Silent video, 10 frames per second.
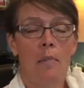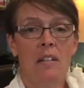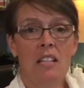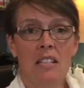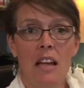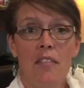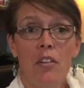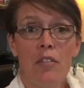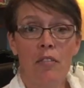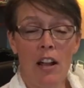does have a
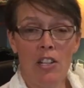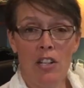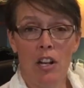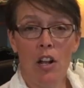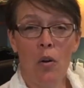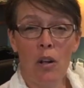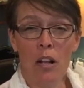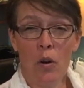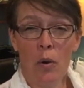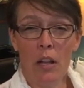little fractionated
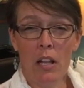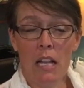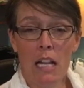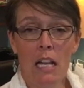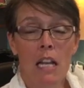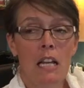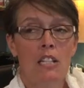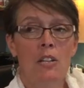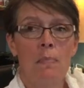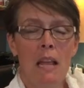coconut oil in it
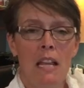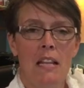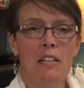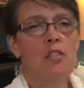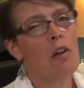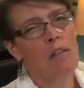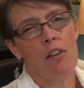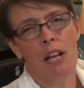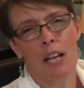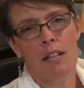to make it, it's great for
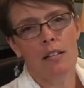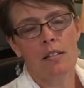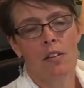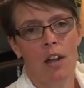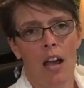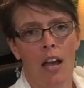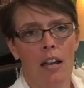kids, okay?